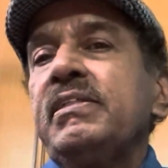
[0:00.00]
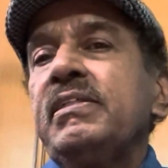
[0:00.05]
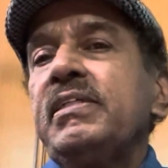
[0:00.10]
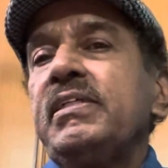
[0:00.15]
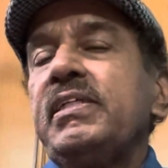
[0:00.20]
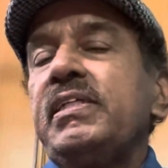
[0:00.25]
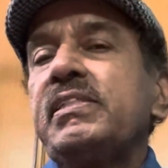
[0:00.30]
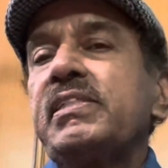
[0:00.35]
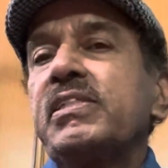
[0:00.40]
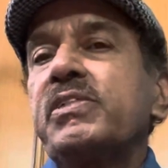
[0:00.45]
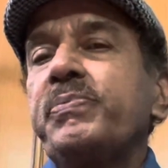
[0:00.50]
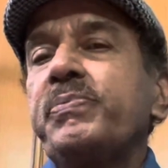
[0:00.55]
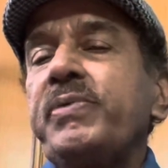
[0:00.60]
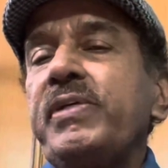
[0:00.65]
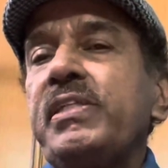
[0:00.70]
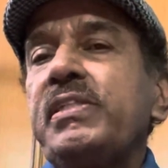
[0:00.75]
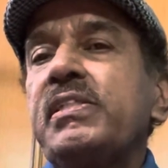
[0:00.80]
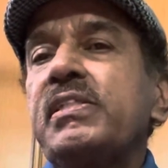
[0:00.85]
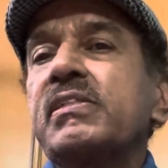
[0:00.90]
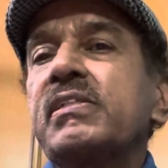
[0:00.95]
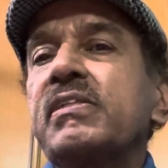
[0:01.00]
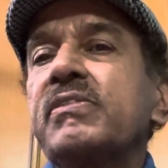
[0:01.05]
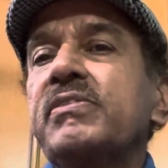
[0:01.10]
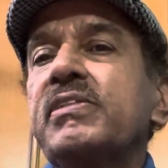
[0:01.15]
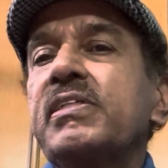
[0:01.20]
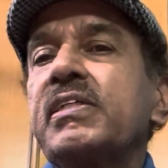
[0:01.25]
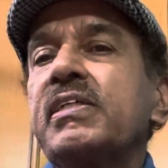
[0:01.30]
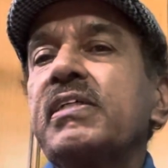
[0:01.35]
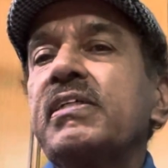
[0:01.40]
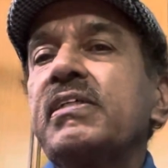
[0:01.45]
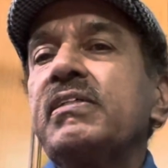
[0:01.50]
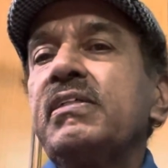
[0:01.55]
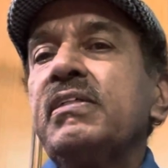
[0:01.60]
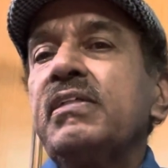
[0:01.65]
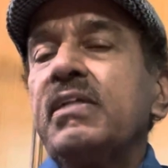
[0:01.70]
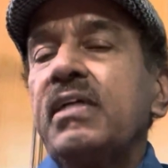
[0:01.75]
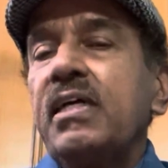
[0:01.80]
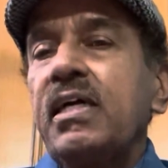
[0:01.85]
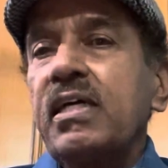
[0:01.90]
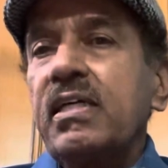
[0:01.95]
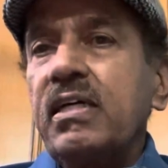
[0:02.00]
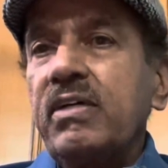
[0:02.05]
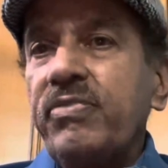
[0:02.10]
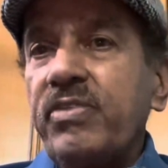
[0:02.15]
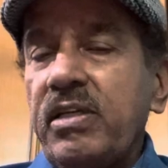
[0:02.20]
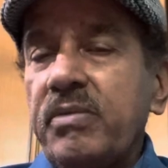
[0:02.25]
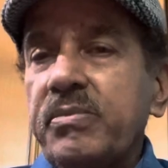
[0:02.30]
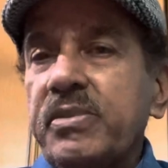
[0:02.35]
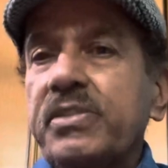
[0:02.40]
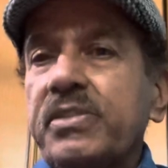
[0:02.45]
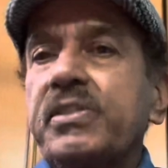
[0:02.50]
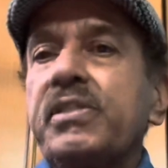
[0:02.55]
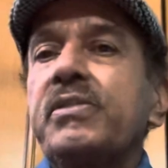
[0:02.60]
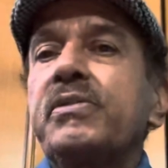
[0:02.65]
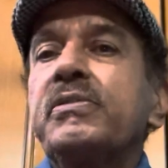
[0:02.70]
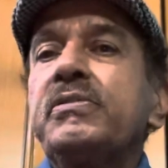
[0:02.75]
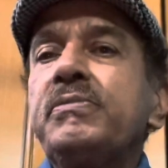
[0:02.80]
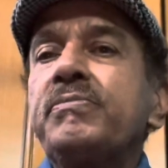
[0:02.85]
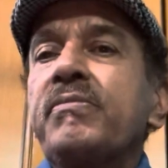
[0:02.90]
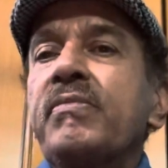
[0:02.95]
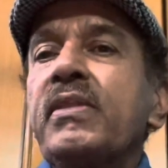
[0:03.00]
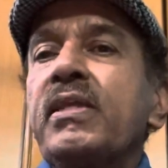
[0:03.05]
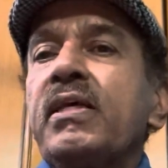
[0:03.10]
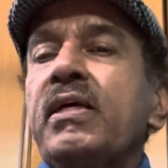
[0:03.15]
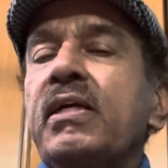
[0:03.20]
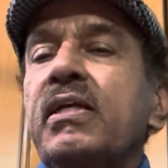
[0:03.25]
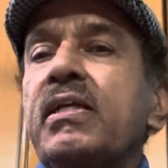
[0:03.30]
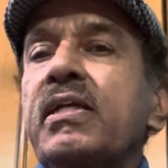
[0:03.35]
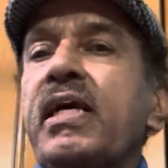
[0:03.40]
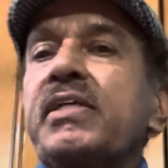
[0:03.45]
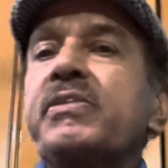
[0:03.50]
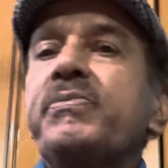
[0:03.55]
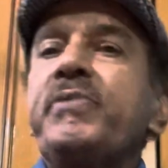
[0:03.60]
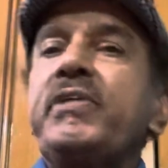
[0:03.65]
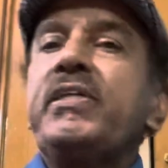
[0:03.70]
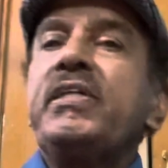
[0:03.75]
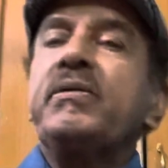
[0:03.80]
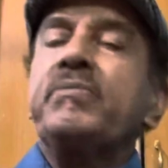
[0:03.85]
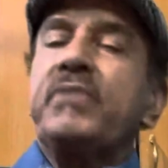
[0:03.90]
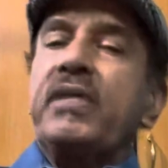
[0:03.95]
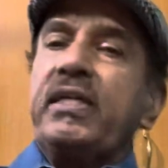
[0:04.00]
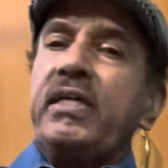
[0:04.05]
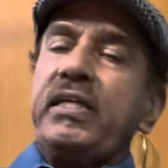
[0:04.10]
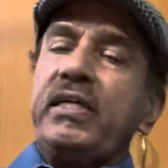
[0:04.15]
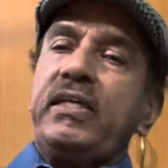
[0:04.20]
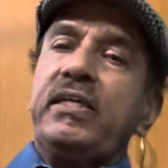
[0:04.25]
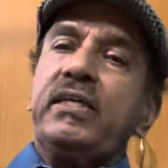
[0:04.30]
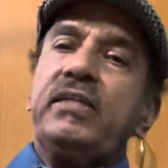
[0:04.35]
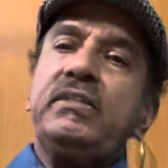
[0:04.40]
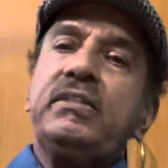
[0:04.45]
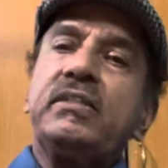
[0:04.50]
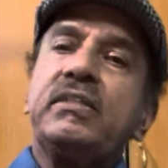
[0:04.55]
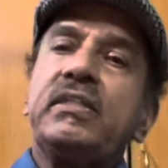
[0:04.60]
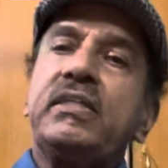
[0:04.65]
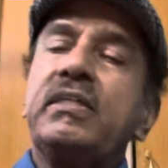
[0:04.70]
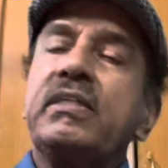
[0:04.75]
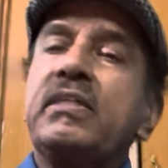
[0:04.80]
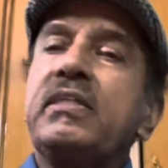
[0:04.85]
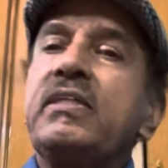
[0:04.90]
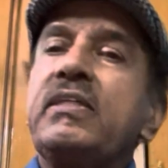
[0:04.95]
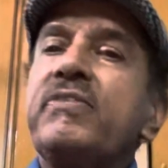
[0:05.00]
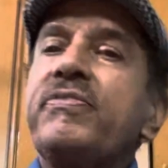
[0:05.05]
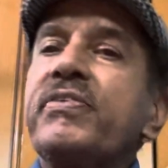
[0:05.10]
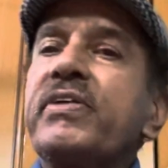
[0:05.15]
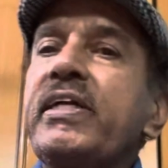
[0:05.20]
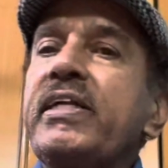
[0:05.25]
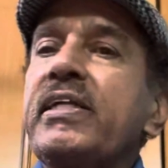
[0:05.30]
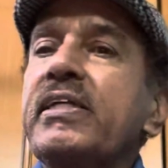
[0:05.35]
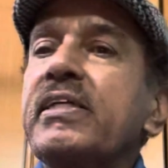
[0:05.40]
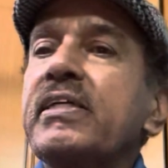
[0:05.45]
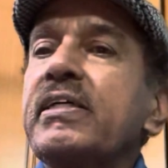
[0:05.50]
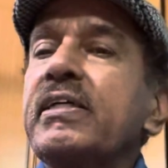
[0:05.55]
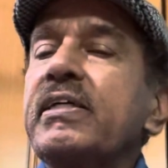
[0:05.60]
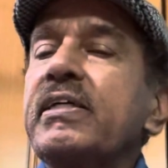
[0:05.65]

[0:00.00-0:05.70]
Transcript: it is a species of the anopheline mosquito transmitting malaria in different